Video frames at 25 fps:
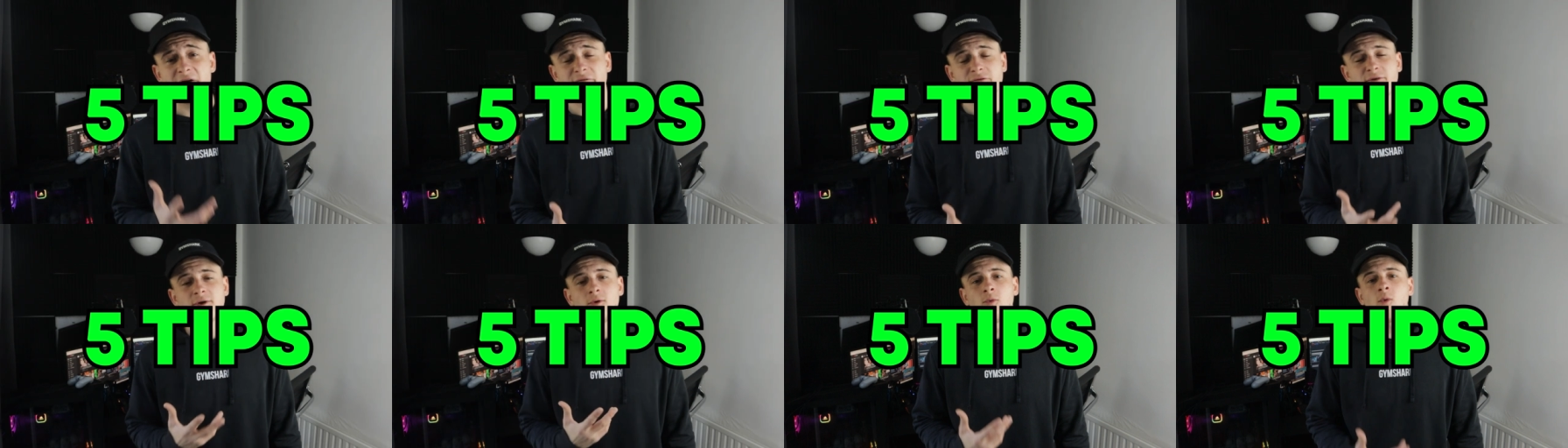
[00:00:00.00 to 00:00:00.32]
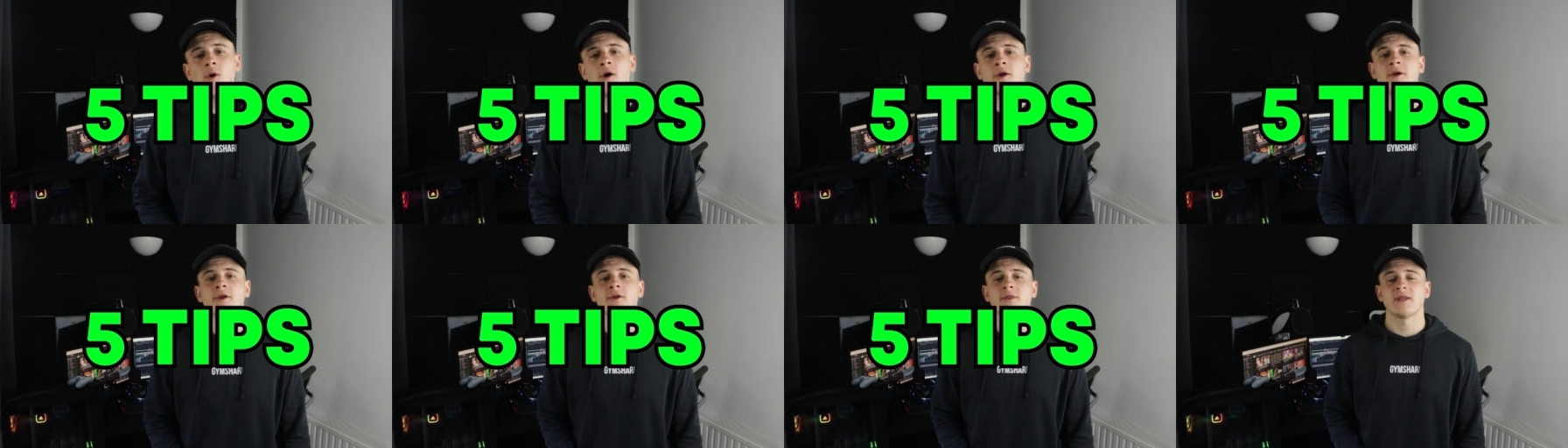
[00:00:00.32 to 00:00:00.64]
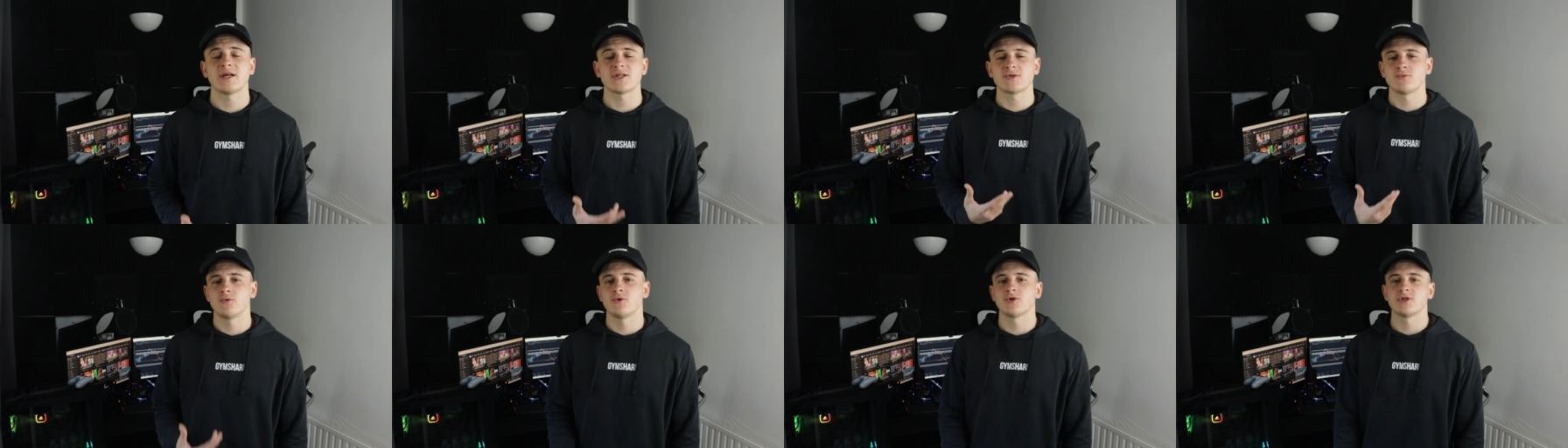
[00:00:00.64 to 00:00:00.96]
everyone
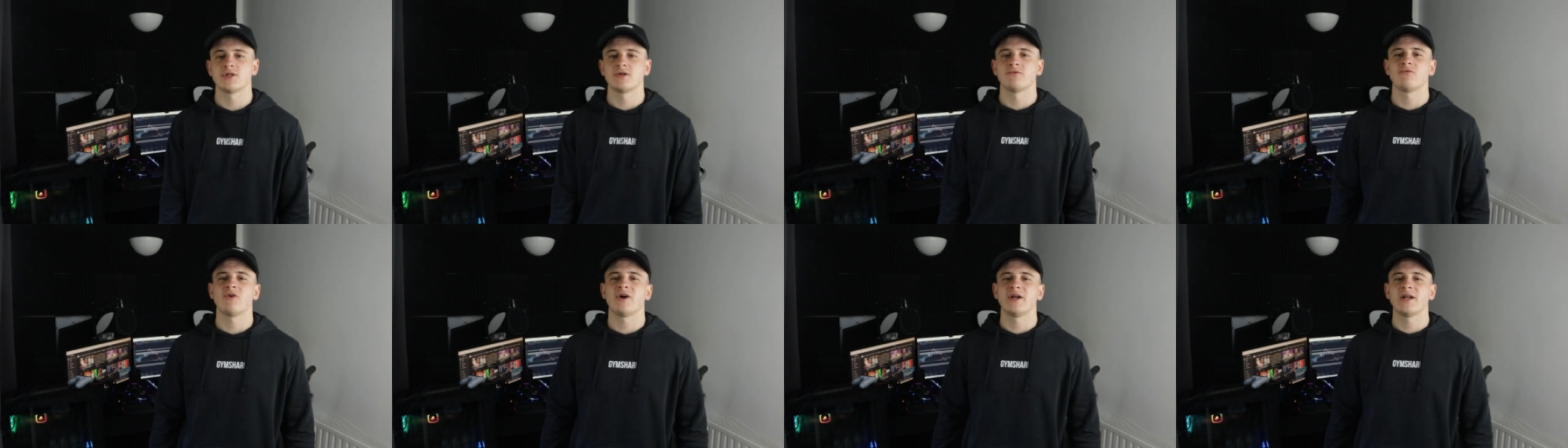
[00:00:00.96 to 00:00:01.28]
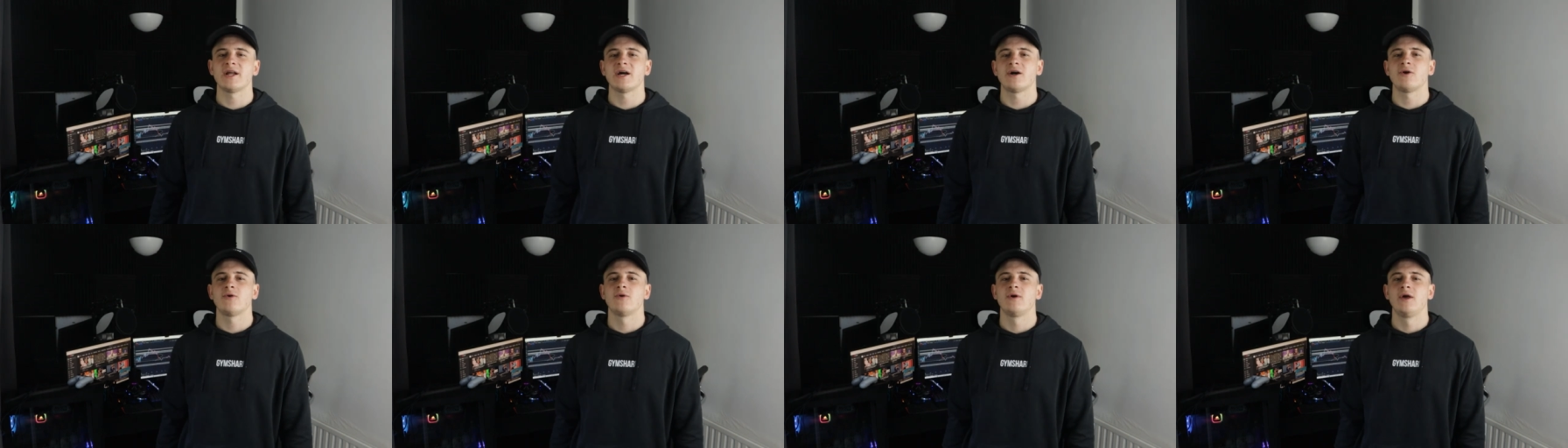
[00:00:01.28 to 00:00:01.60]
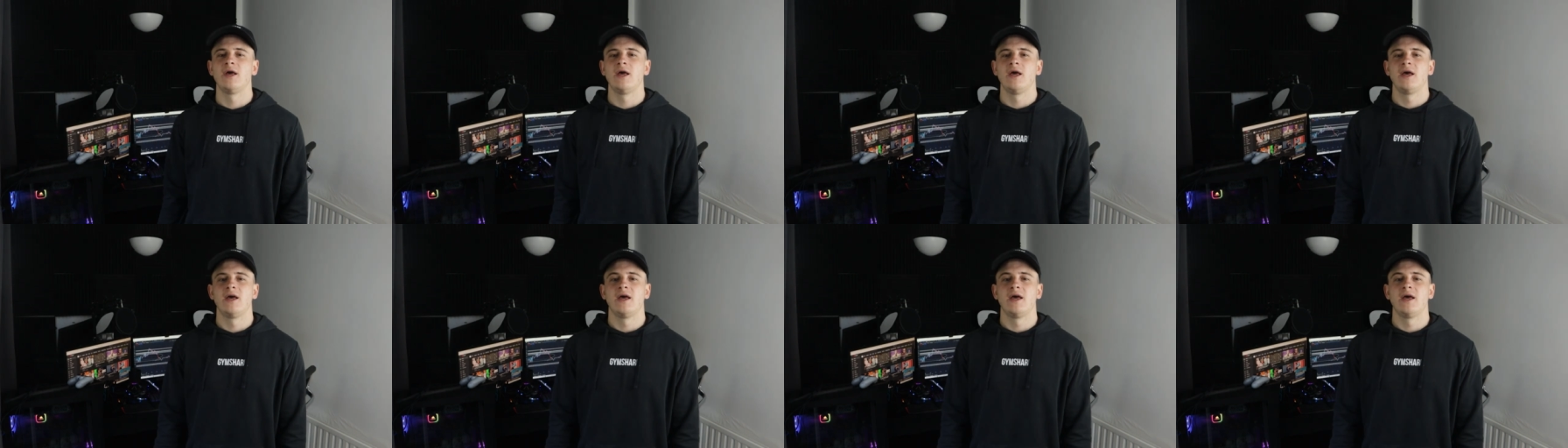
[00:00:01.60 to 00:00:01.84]
that's watching right now